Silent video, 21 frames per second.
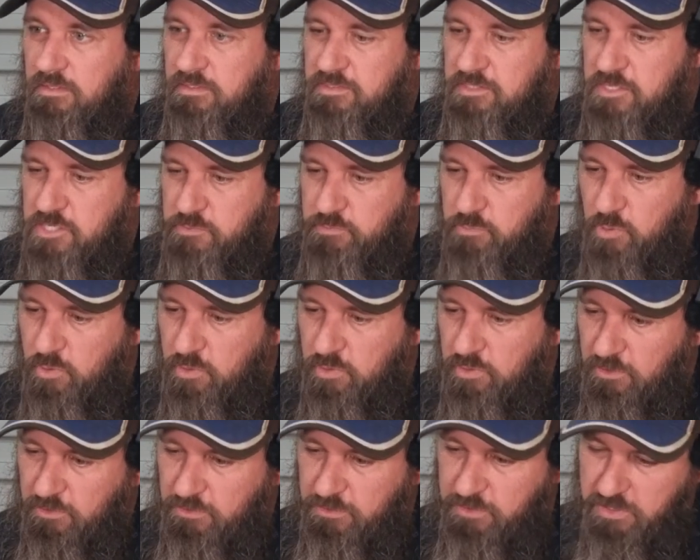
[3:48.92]
So this poor
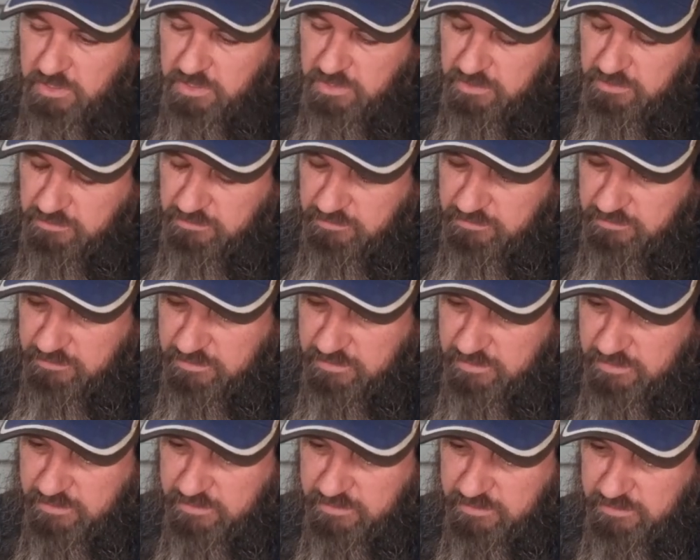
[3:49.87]
little thing,
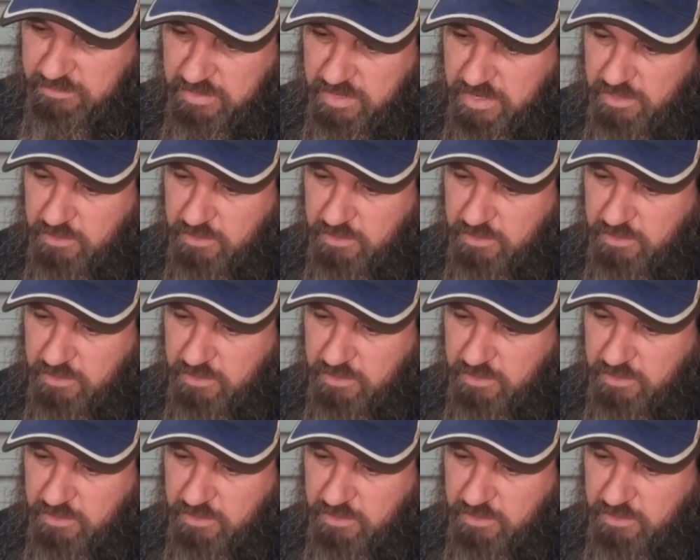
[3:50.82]
had